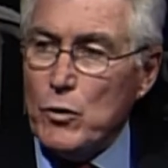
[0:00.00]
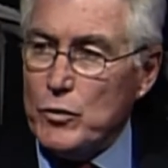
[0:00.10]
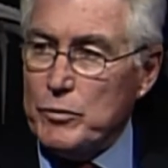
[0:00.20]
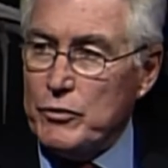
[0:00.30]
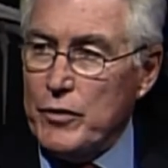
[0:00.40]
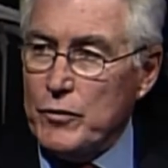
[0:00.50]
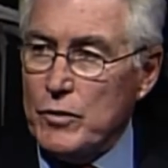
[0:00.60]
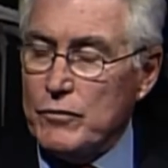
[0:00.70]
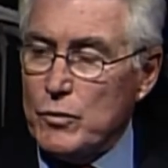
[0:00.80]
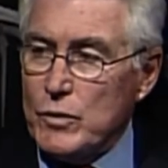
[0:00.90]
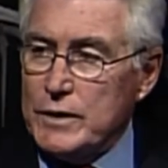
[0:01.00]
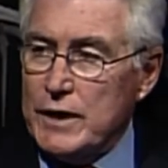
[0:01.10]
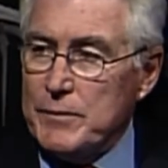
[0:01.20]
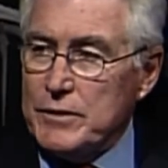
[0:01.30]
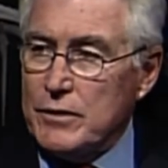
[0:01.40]
older brother over one
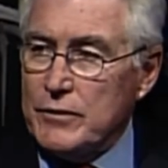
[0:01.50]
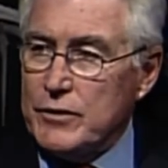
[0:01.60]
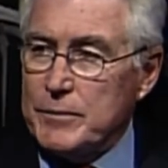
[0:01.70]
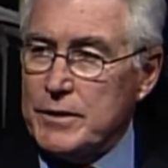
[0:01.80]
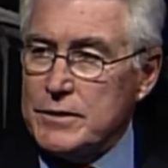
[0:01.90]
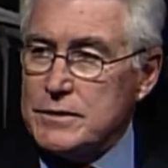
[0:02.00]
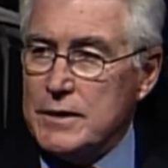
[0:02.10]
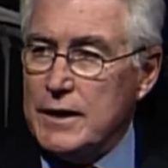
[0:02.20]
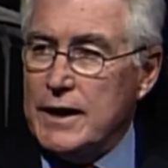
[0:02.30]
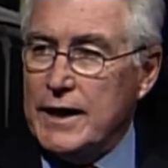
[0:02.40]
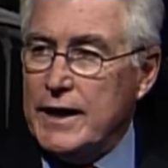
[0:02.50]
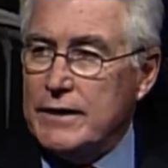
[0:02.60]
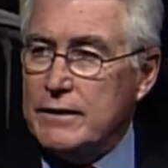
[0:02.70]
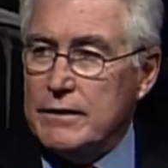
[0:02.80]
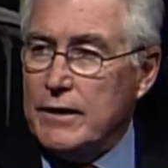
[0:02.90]
time to talk to him because he had
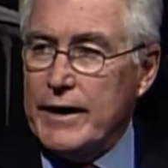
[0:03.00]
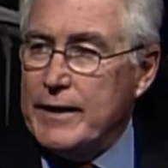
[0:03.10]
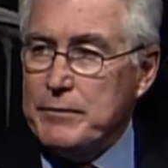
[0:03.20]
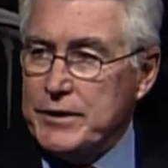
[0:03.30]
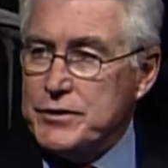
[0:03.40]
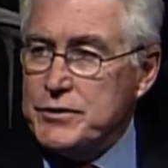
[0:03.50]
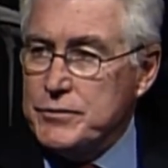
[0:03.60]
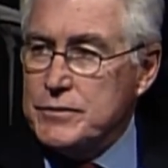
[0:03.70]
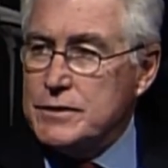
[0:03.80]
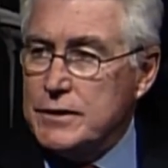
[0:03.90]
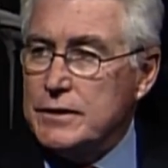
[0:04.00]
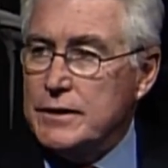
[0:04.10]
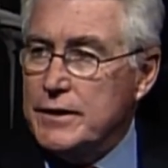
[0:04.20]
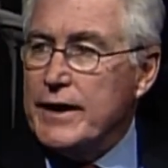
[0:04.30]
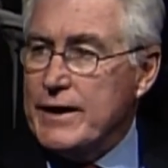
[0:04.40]
not had many students that
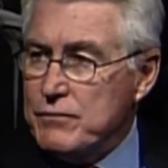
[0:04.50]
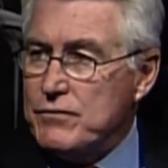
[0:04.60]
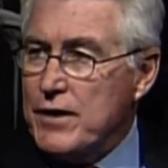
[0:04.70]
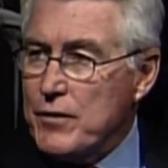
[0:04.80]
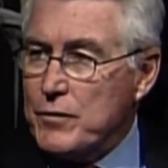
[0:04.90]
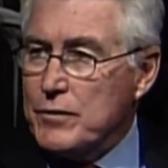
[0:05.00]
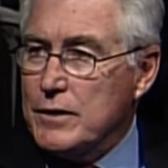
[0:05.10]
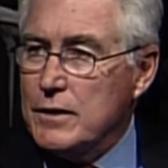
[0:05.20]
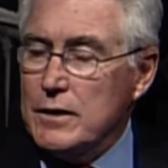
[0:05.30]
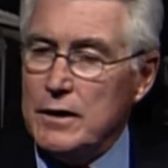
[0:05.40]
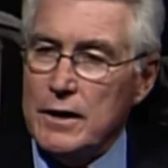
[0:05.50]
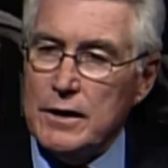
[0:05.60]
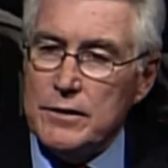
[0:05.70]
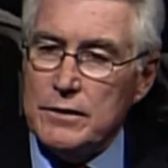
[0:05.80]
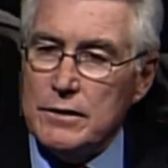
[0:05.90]
did not have a father,
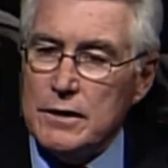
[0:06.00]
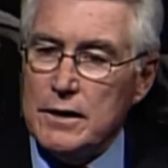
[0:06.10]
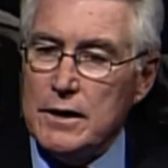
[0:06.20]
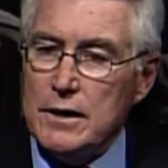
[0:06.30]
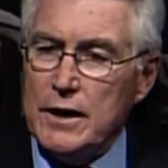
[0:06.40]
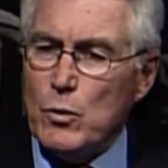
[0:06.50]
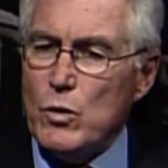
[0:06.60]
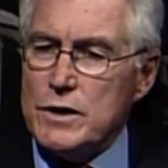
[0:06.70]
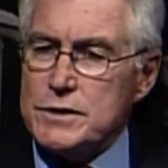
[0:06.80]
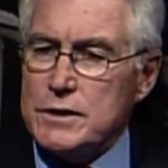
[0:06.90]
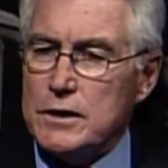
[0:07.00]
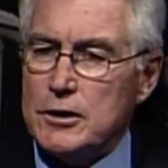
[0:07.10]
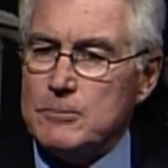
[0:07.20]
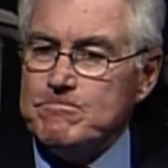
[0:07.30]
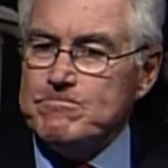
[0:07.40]
and it was,
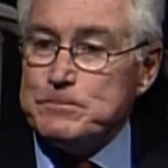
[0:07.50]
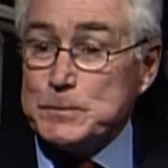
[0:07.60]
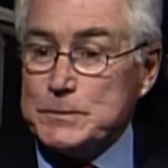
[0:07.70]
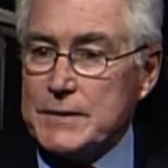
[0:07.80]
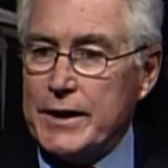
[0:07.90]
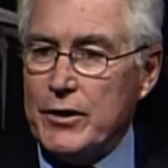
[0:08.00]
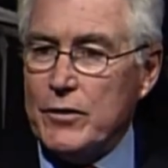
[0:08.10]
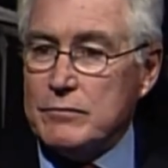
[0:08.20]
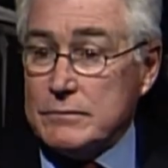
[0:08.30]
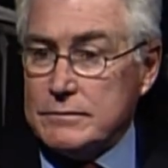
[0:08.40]
you know.